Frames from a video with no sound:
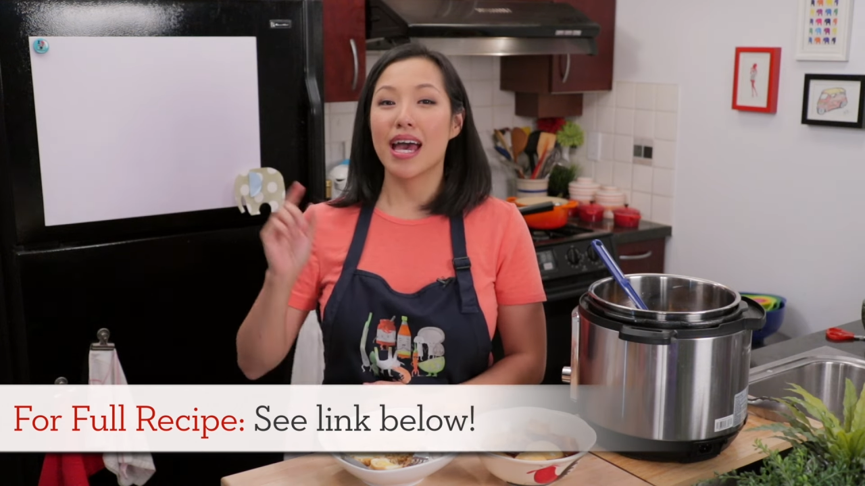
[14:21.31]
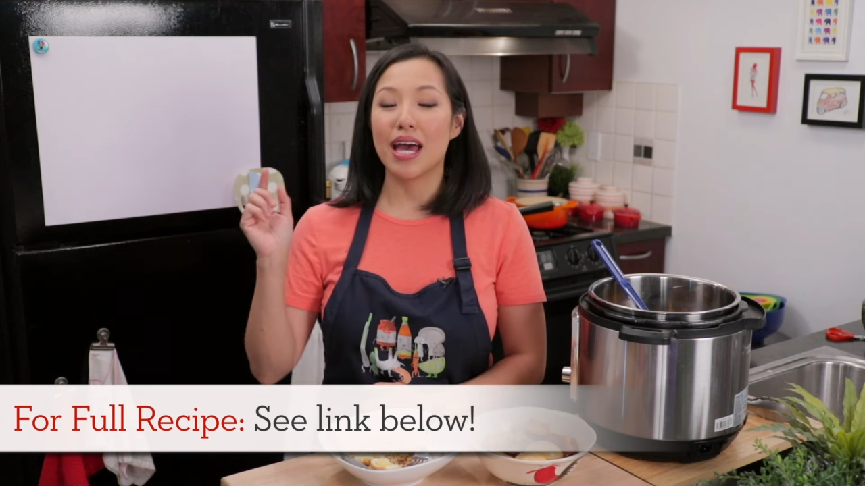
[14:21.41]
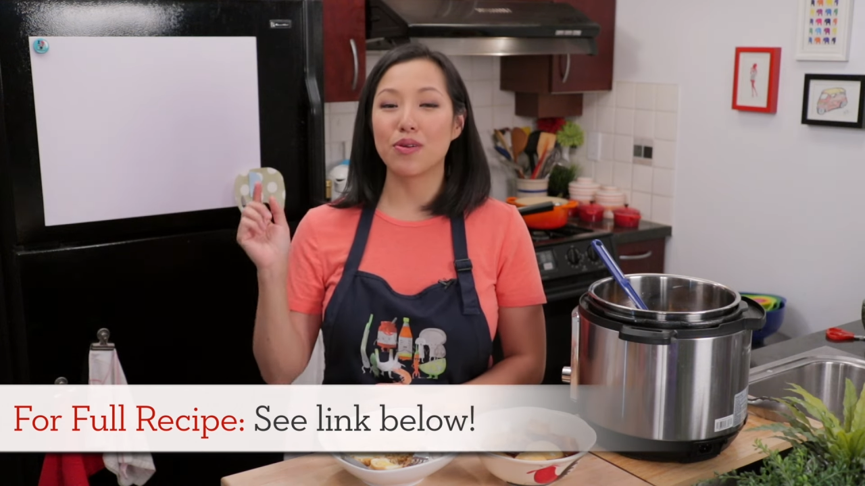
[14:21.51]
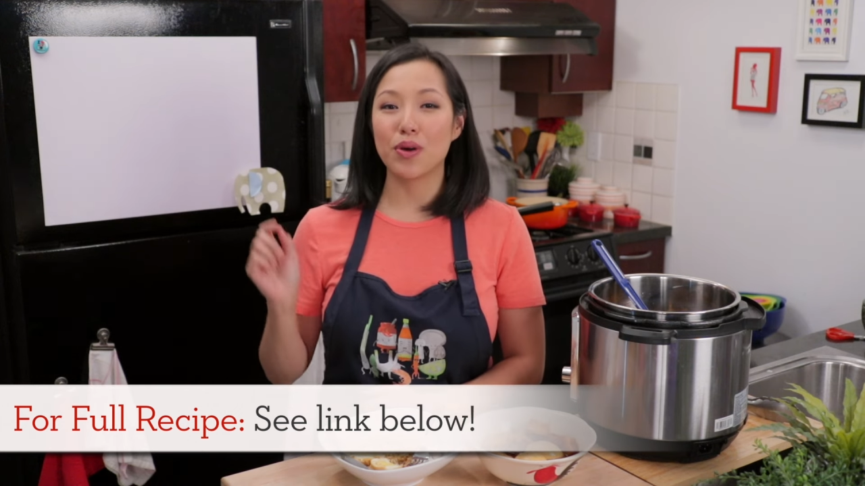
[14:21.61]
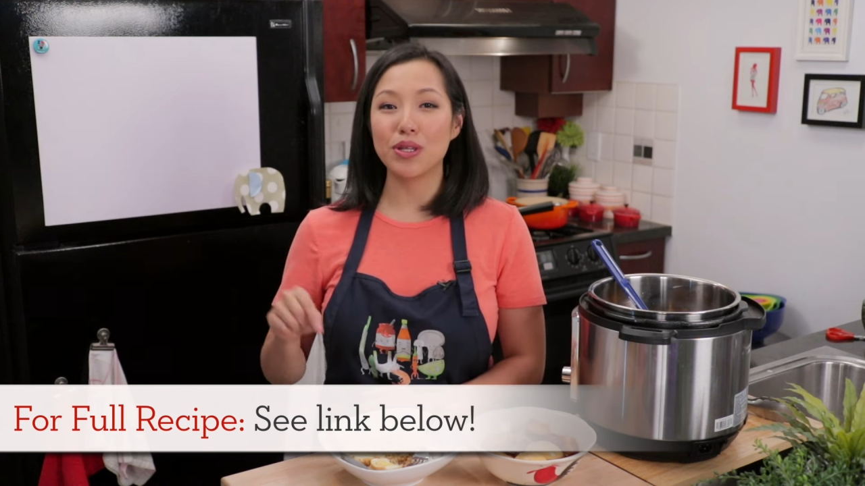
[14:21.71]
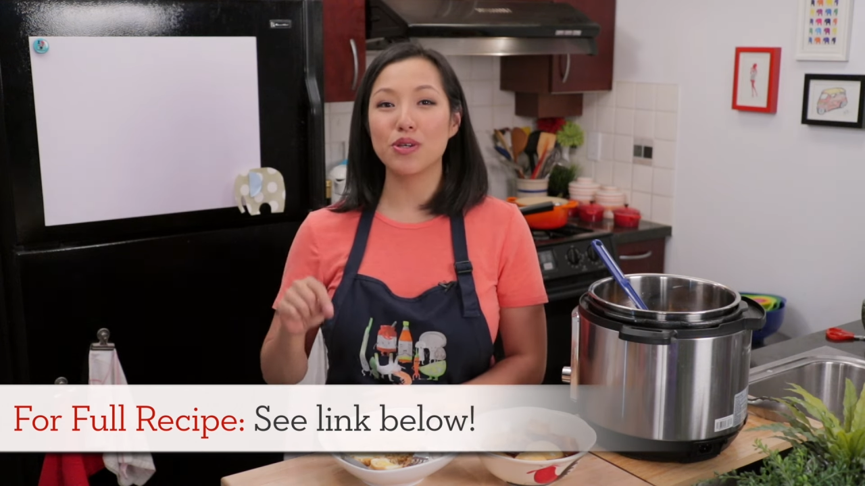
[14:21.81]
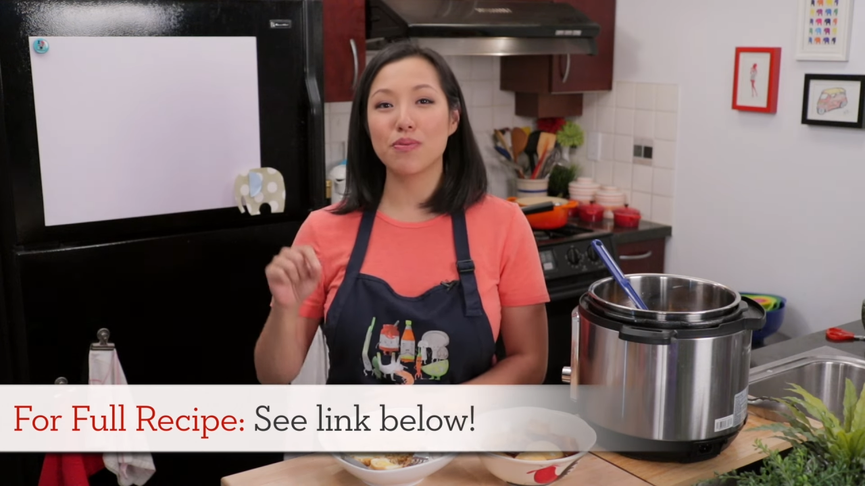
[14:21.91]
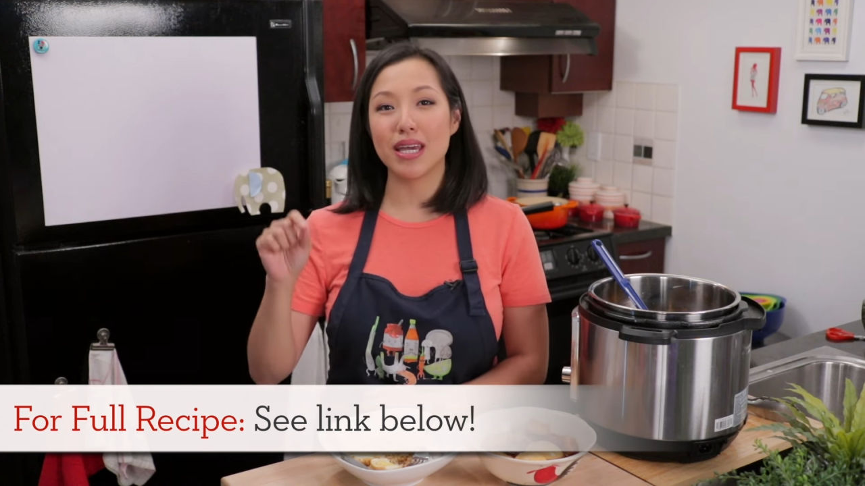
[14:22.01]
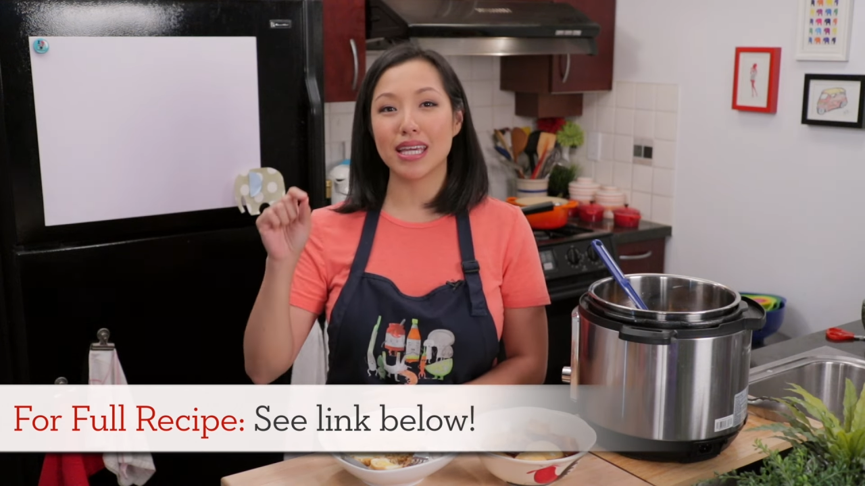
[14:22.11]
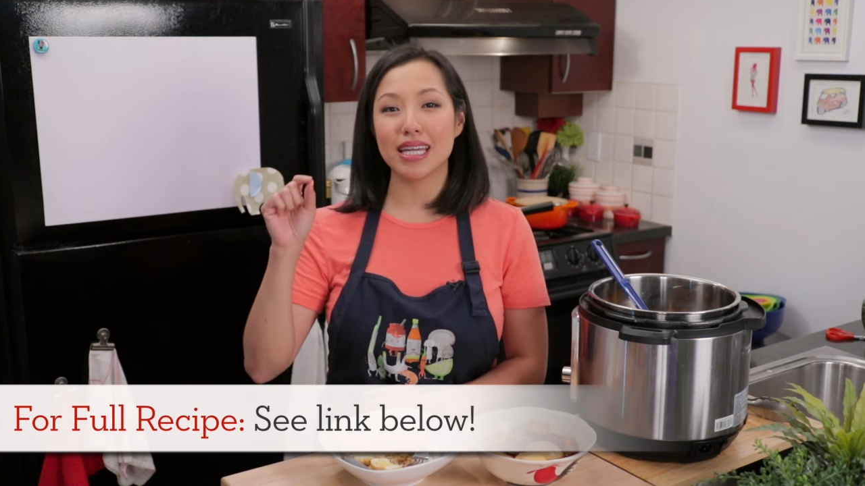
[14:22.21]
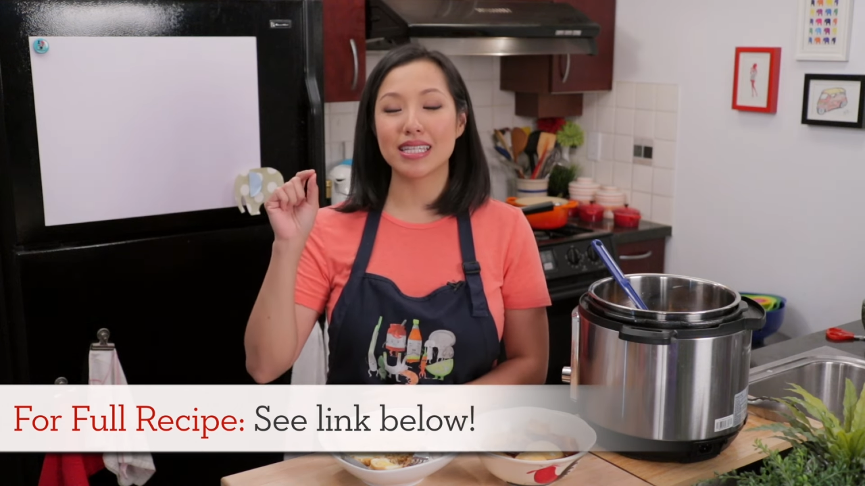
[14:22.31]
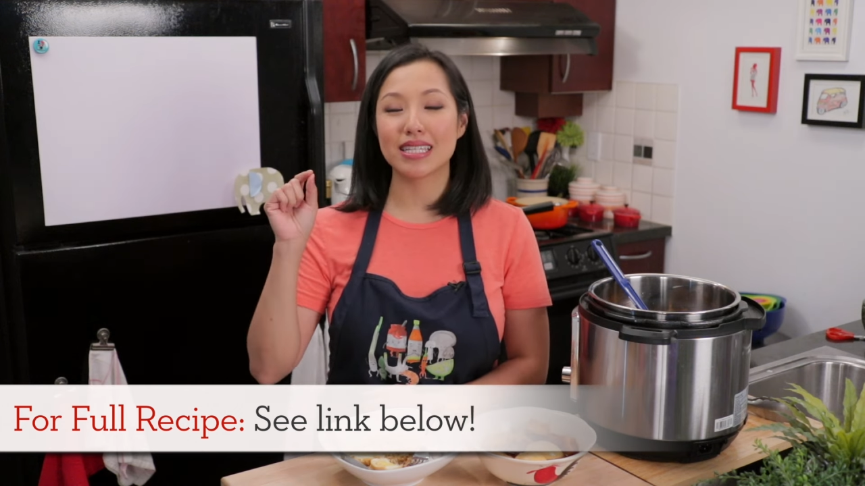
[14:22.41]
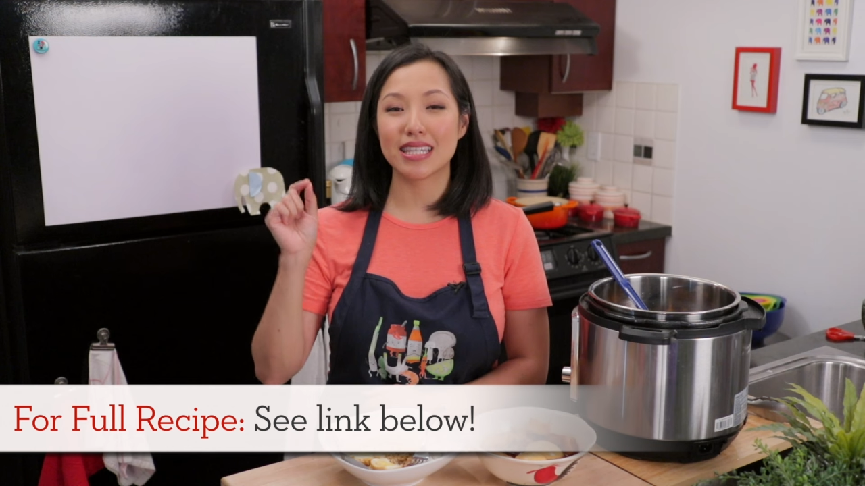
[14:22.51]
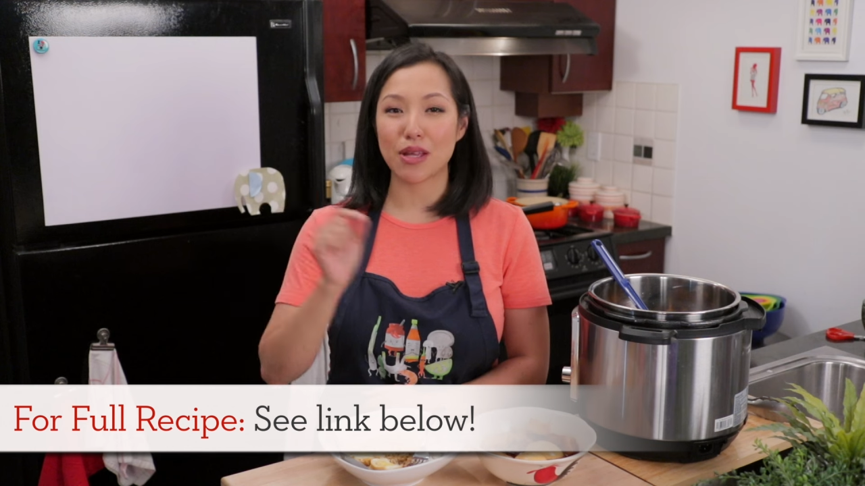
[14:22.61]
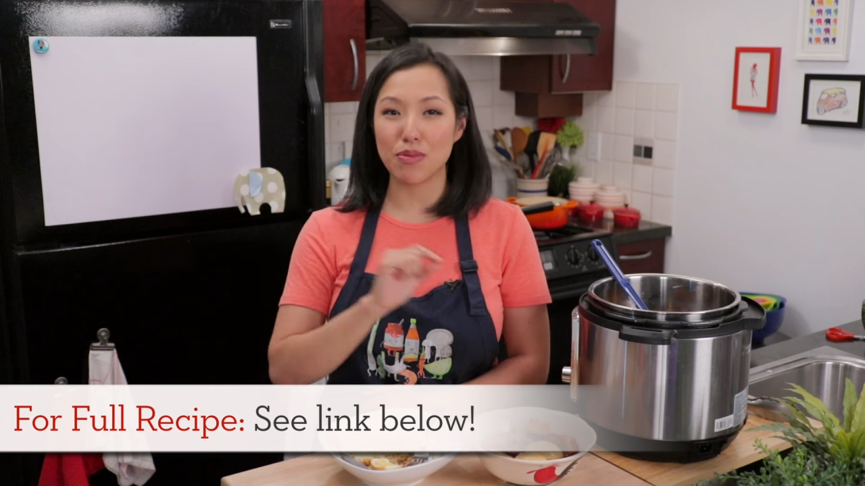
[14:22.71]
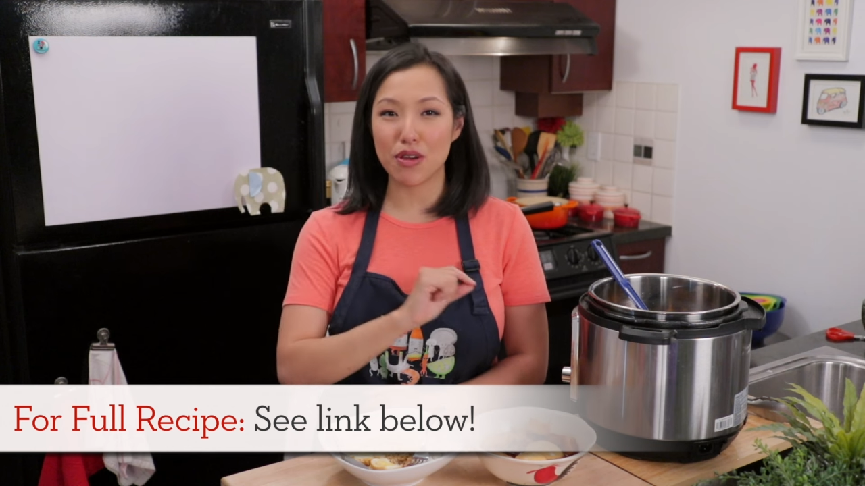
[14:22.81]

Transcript: And when you make it, send